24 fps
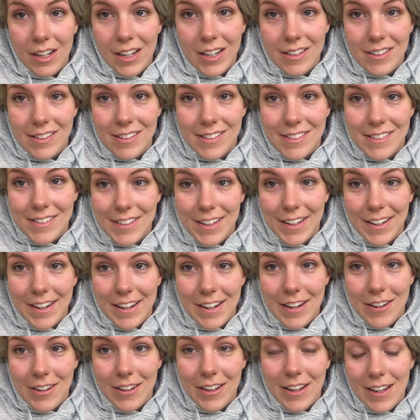I just did
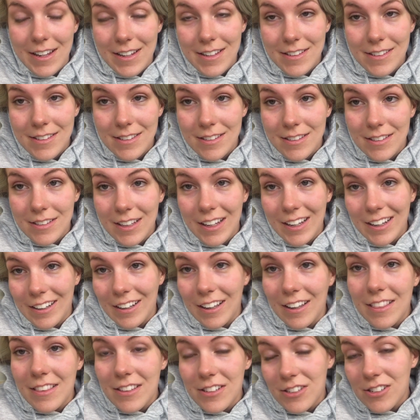it, you guys. I
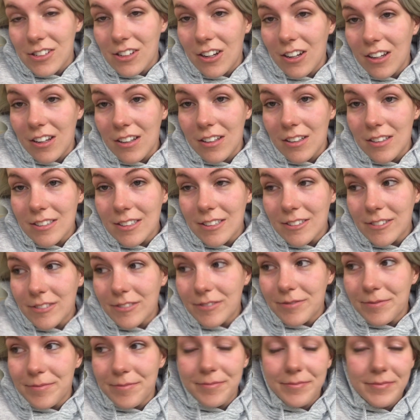got the shot.
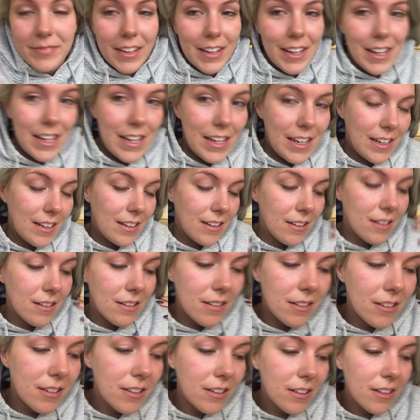
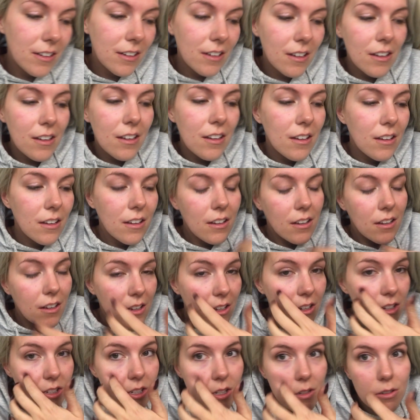And
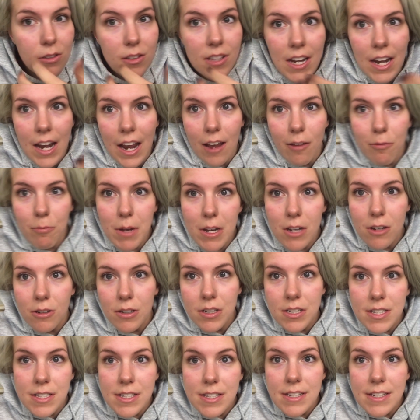she's gonna have me do
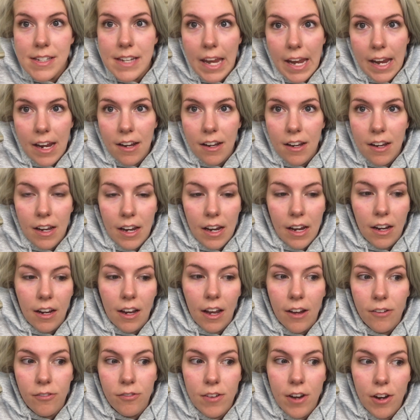it standing.
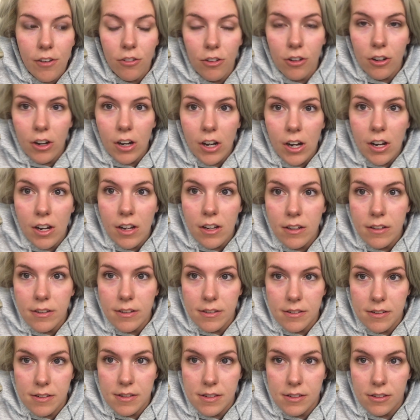I've never
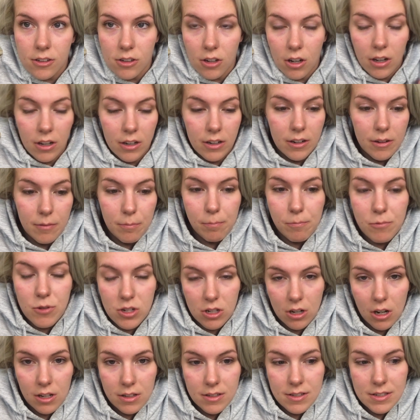gotten a
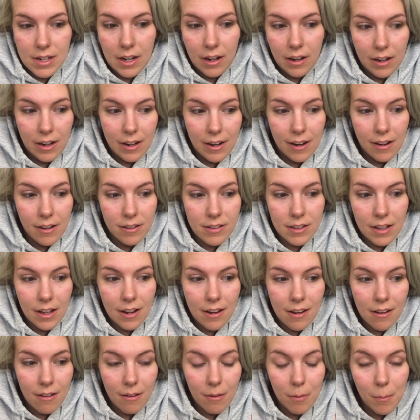shot standing. I was
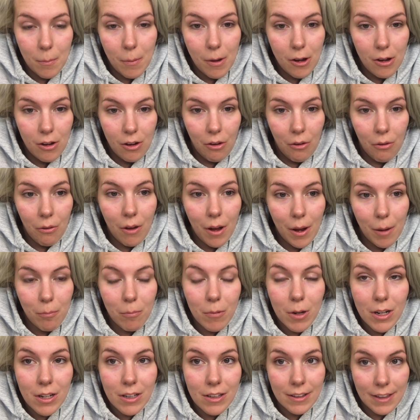like, no, I'm
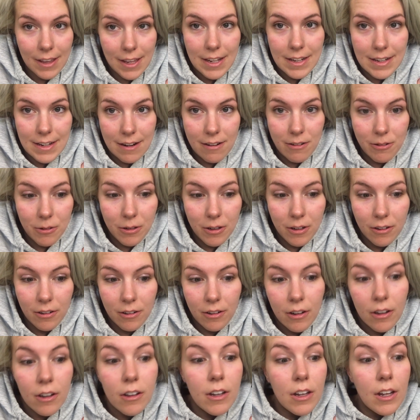gonna lay down
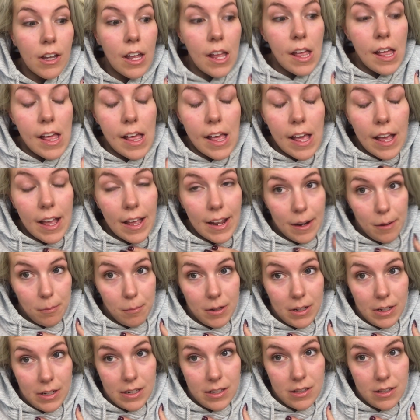and I'm gonna